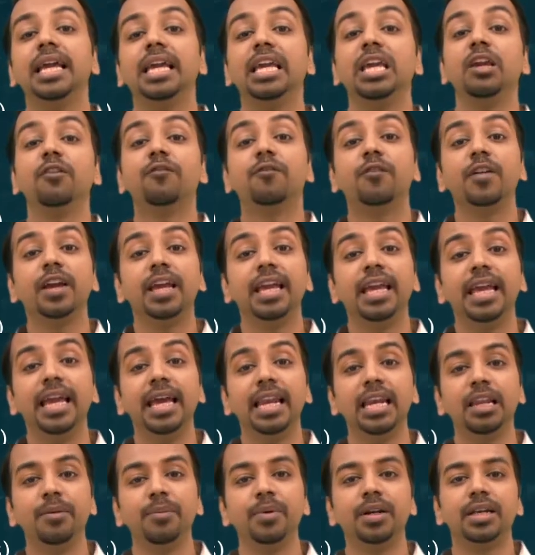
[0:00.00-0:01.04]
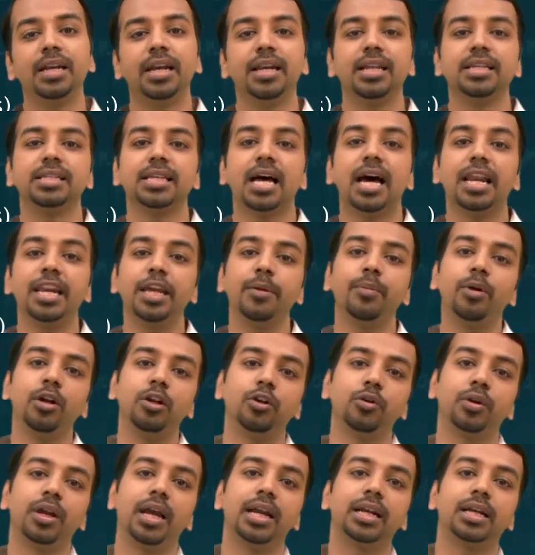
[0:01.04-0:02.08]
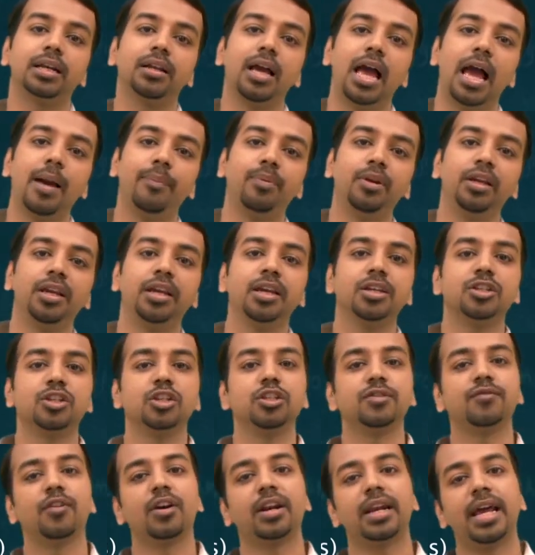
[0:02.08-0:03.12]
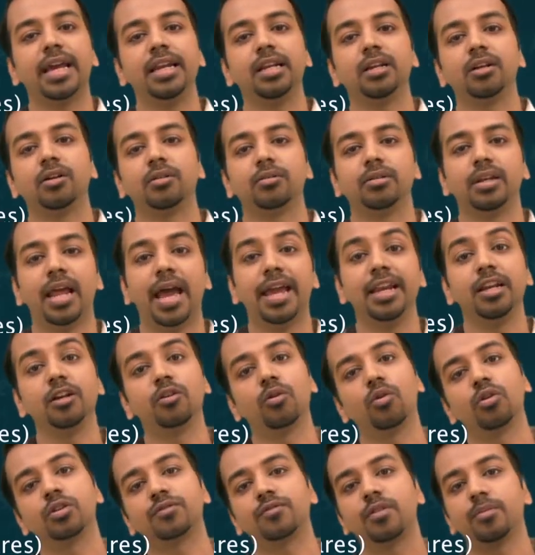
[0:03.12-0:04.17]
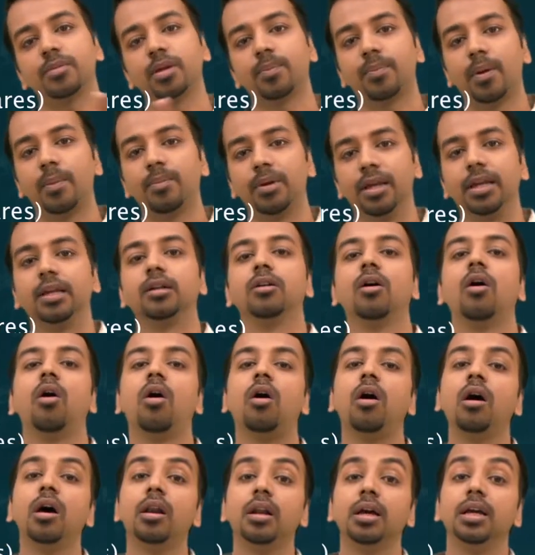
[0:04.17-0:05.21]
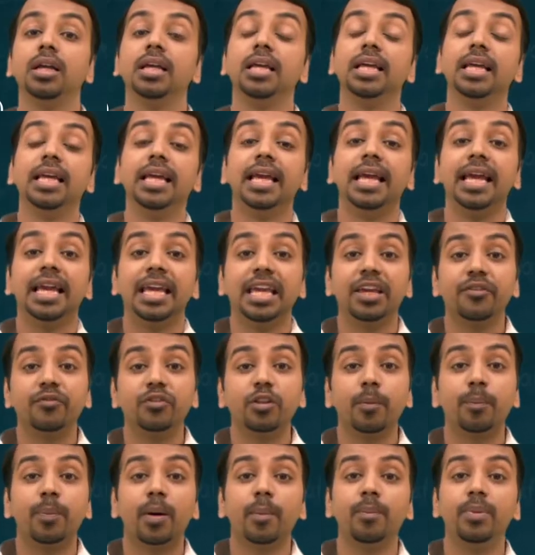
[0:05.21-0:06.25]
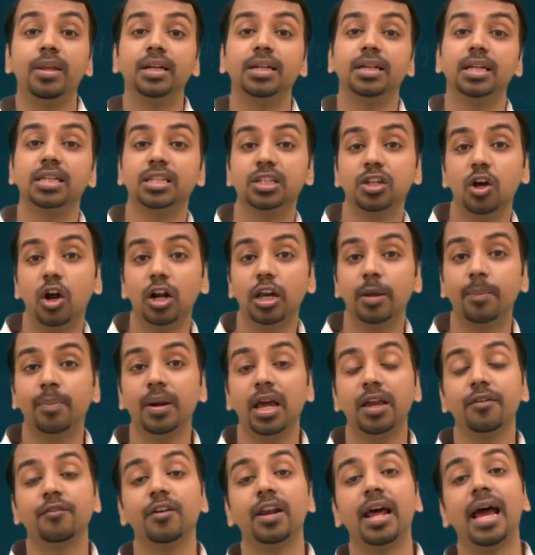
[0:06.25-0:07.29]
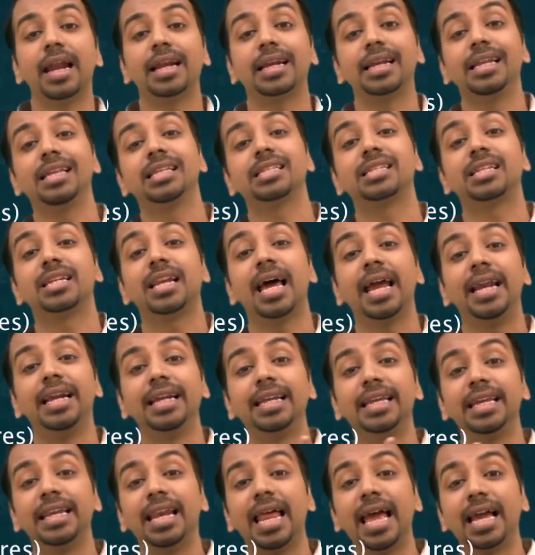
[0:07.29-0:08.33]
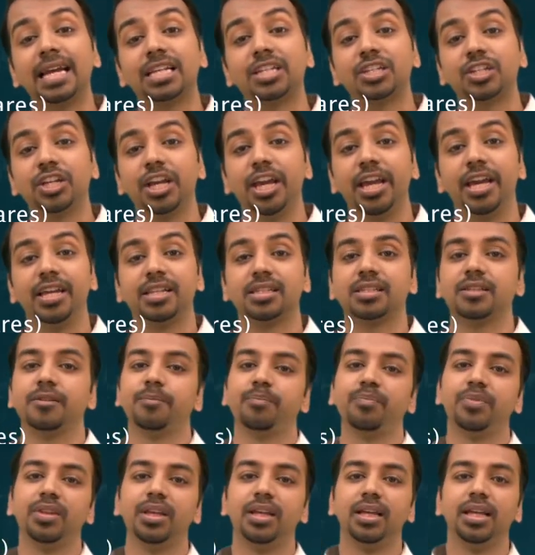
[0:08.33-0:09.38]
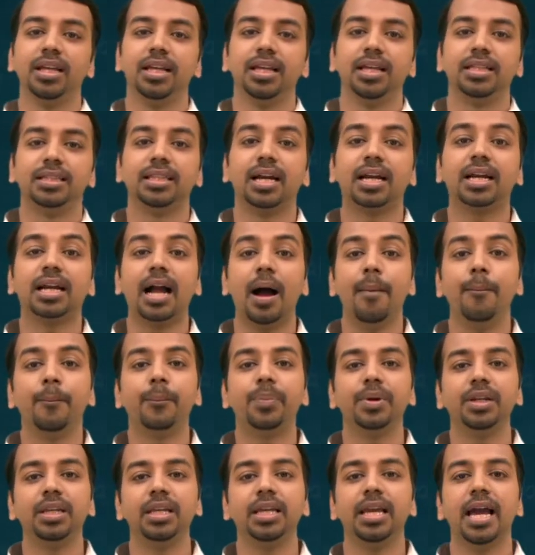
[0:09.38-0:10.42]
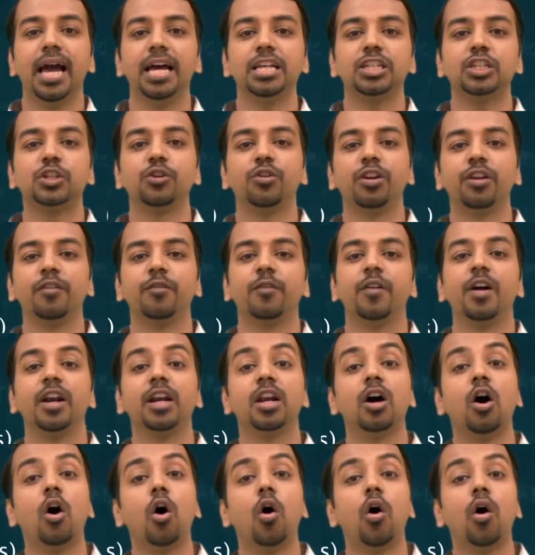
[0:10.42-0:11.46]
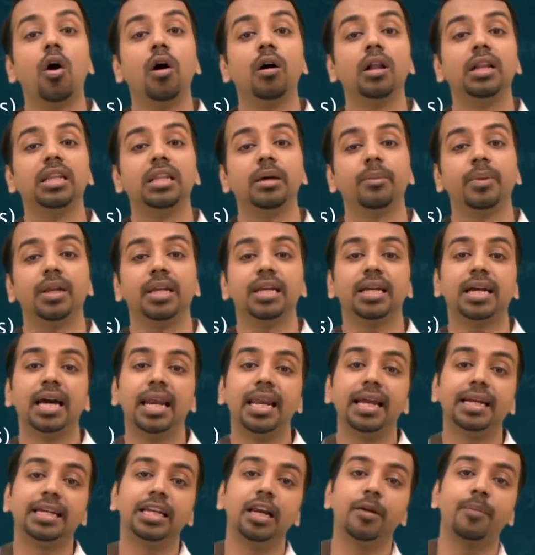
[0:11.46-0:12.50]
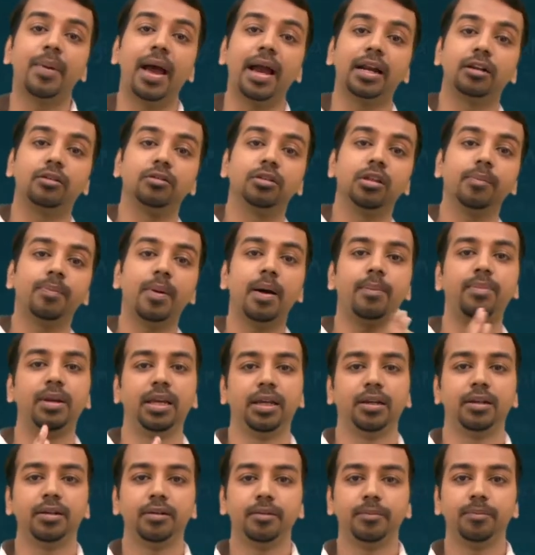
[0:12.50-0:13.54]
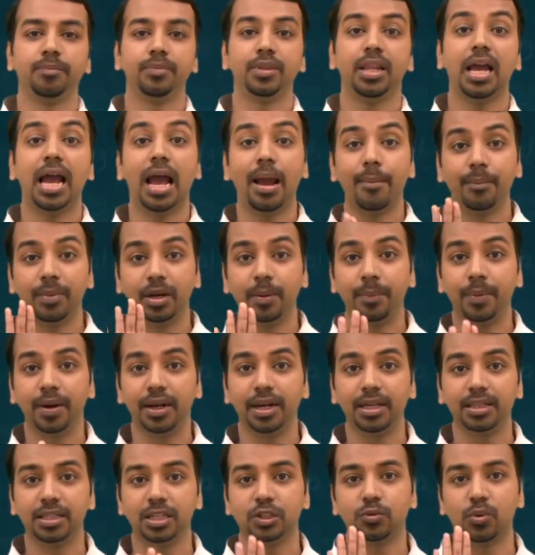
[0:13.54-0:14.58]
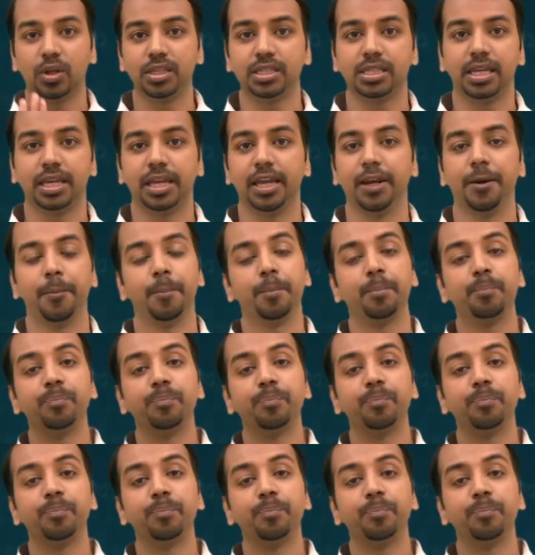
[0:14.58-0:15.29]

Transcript: If A Limited is unable to get applications for 9 crores from the public, or if the public does not apply for at least 90 lakh shares, the company has to refund all the money collected back to the public. I am repeating this once again.